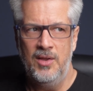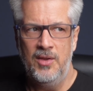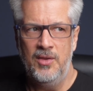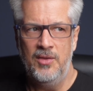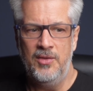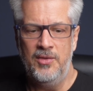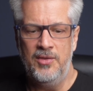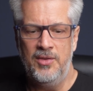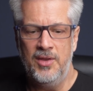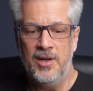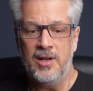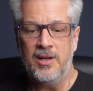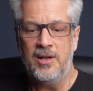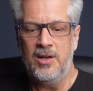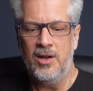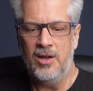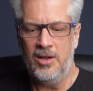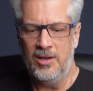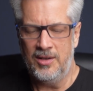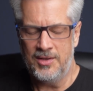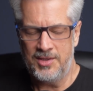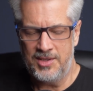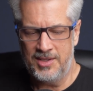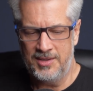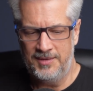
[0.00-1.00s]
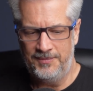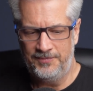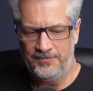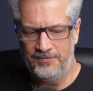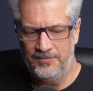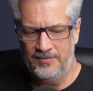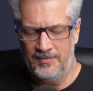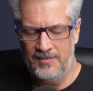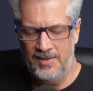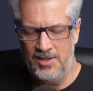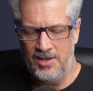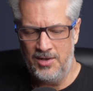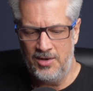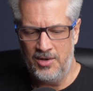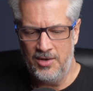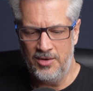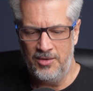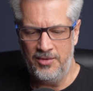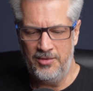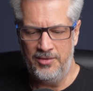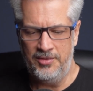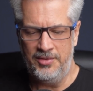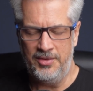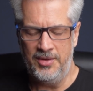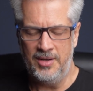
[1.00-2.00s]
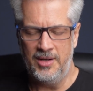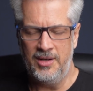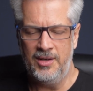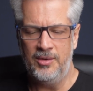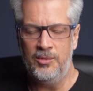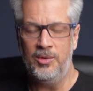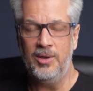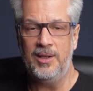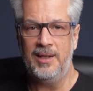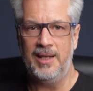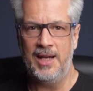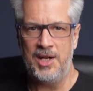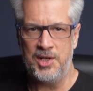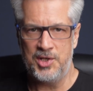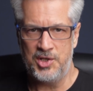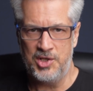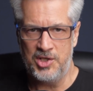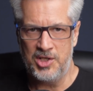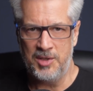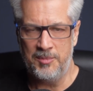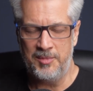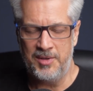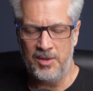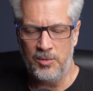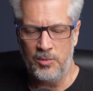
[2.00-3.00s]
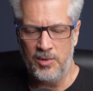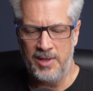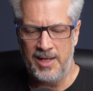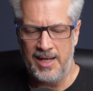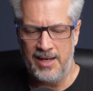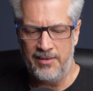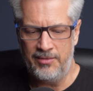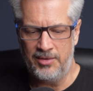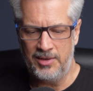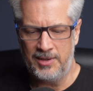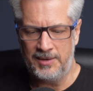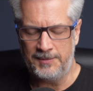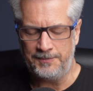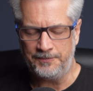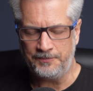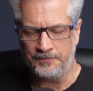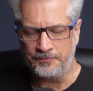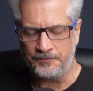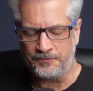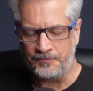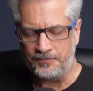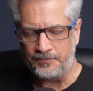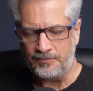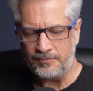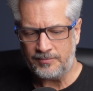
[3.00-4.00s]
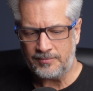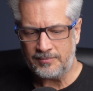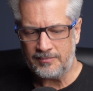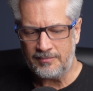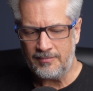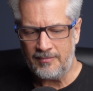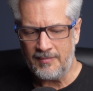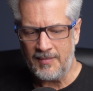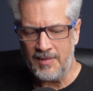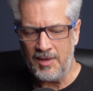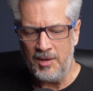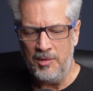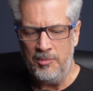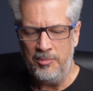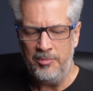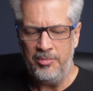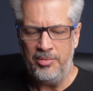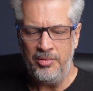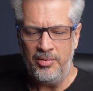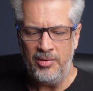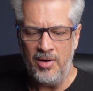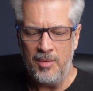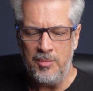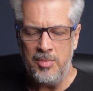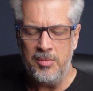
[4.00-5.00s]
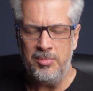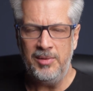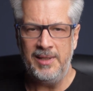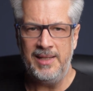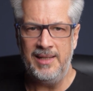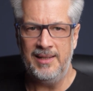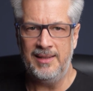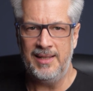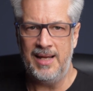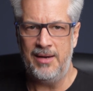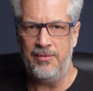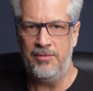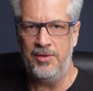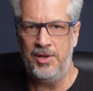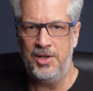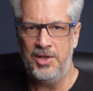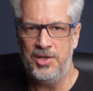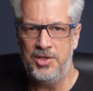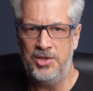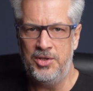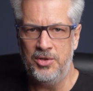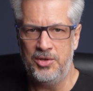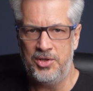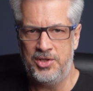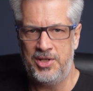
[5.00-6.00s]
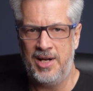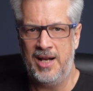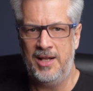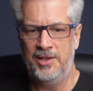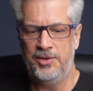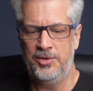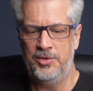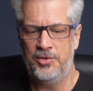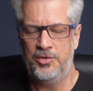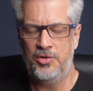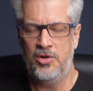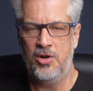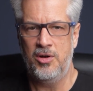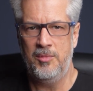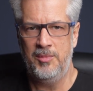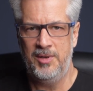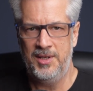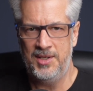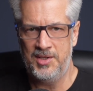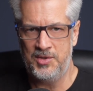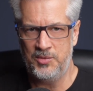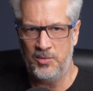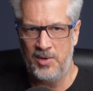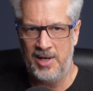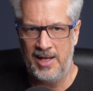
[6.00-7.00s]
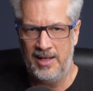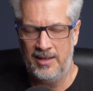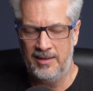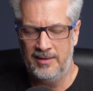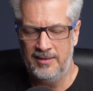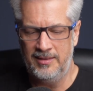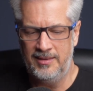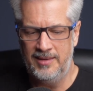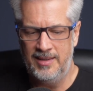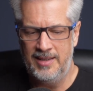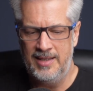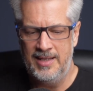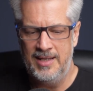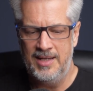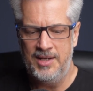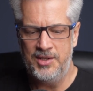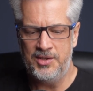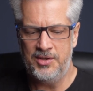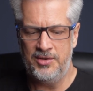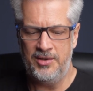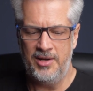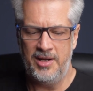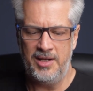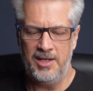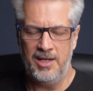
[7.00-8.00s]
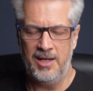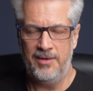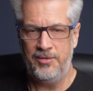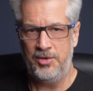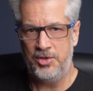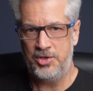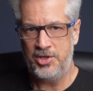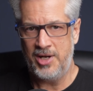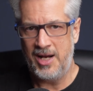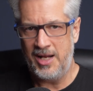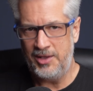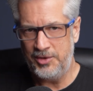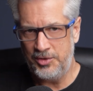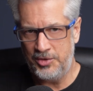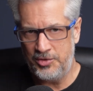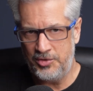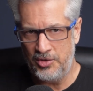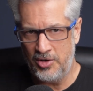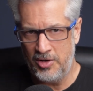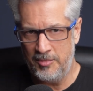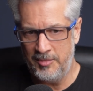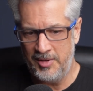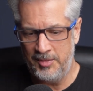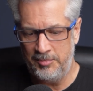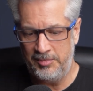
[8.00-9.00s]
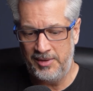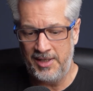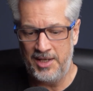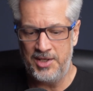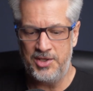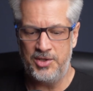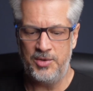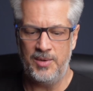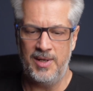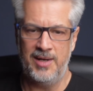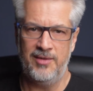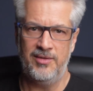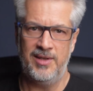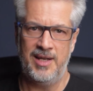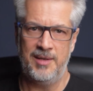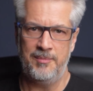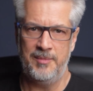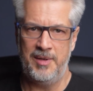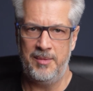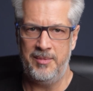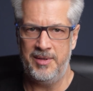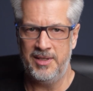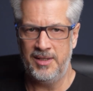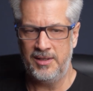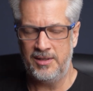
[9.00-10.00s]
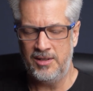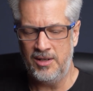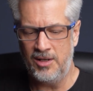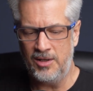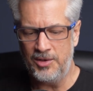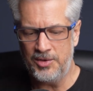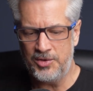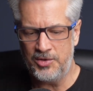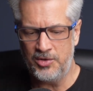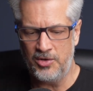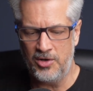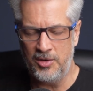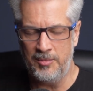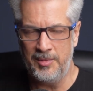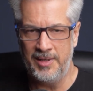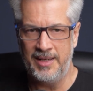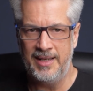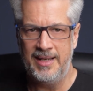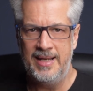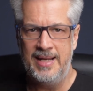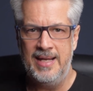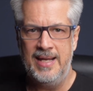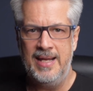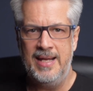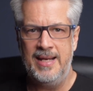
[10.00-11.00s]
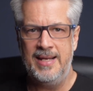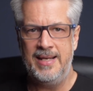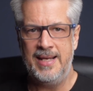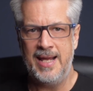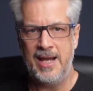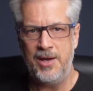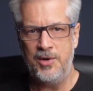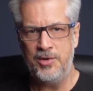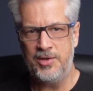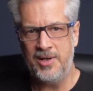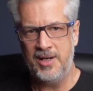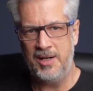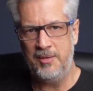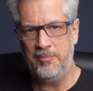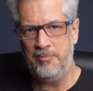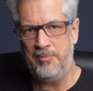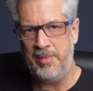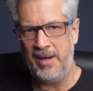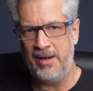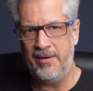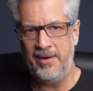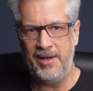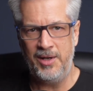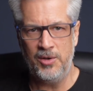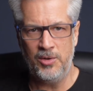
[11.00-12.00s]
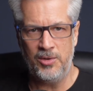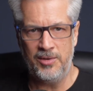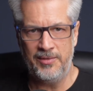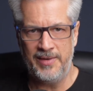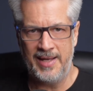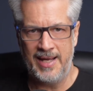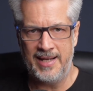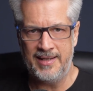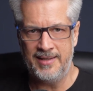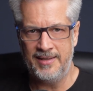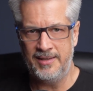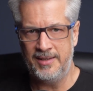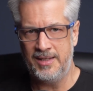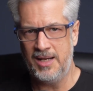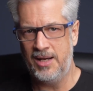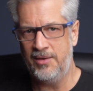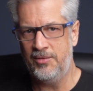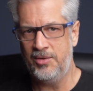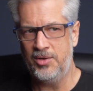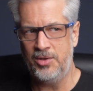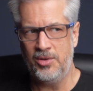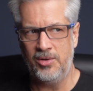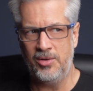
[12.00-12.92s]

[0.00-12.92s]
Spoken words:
the cult, the relationship, the whatever, probably leveraged your childhood trauma as well. So now you have your childhood trauma, plus you have like maybe the cult trauma. Now you're trying to bury all that and cover it